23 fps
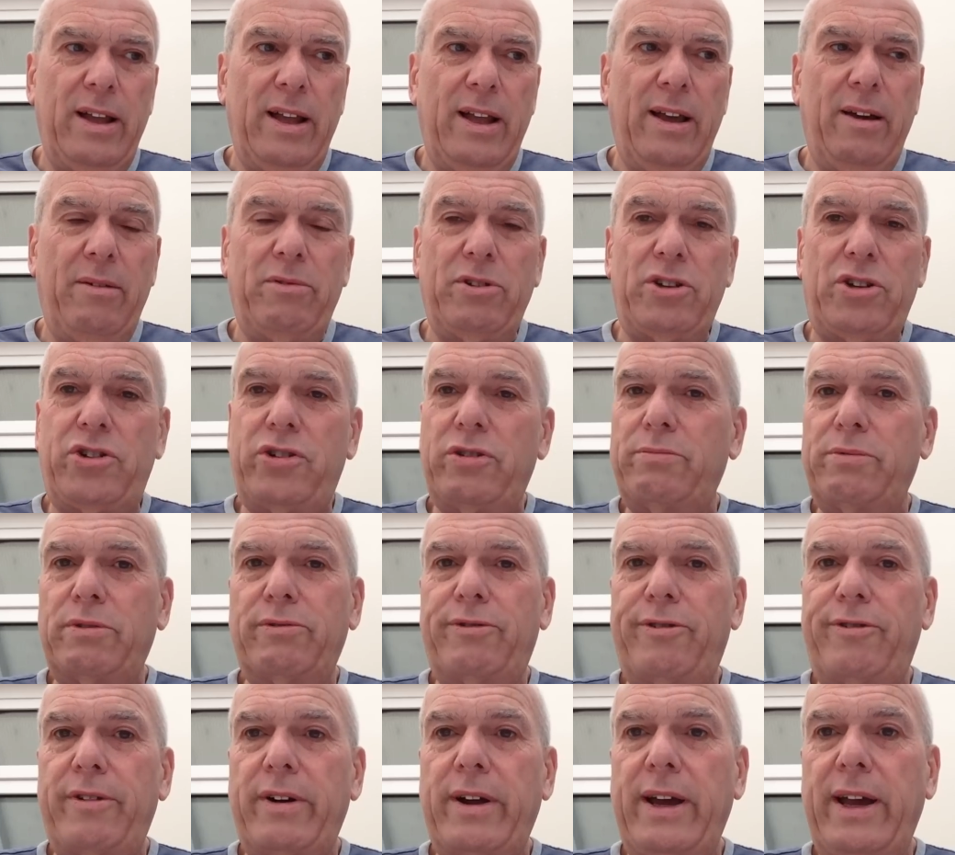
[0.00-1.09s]
It was trouble
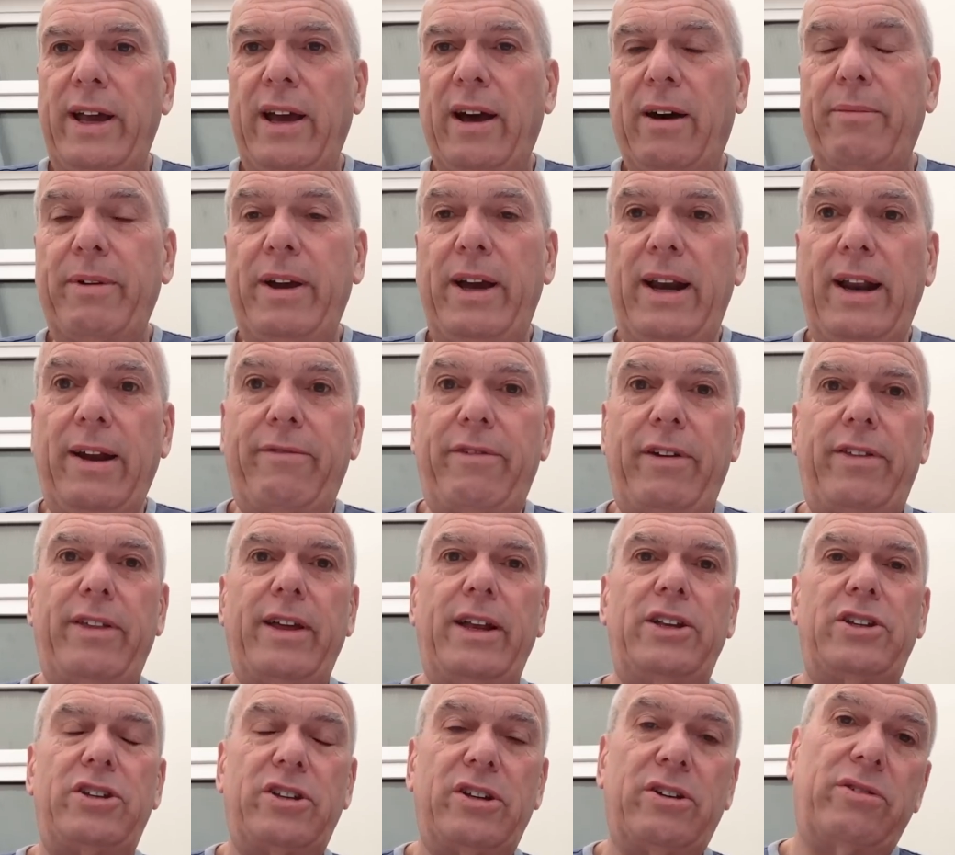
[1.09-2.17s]
free. I mean,
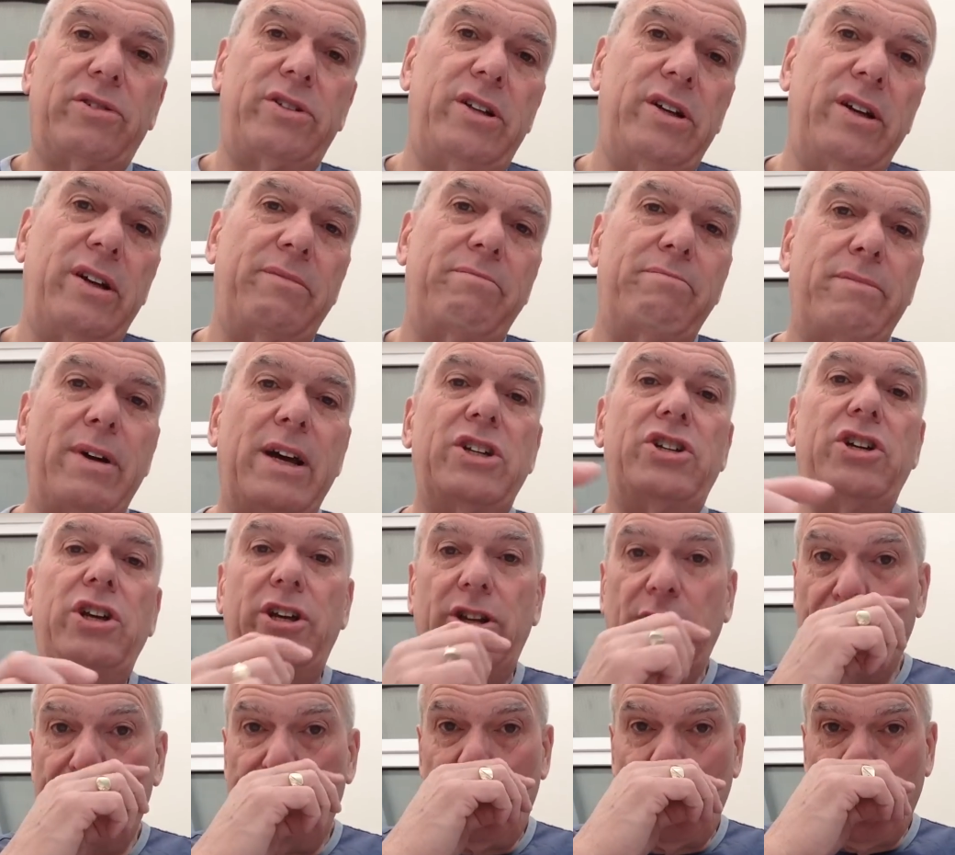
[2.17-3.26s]
everything sort of measured
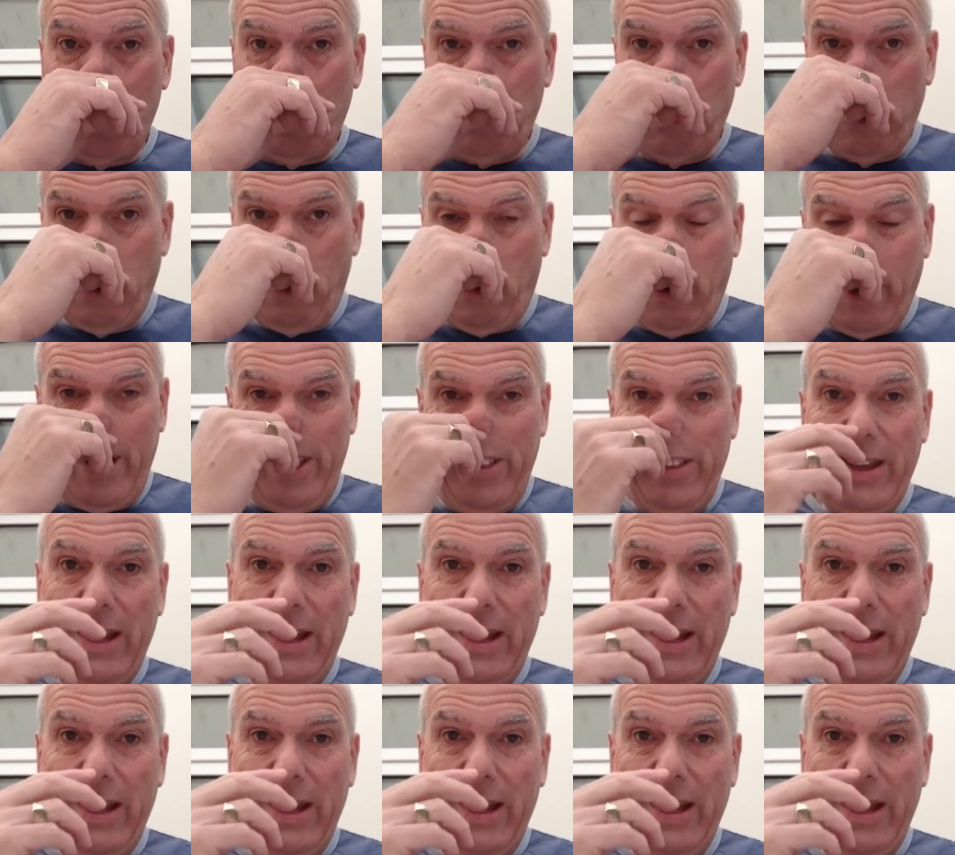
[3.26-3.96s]
up just right.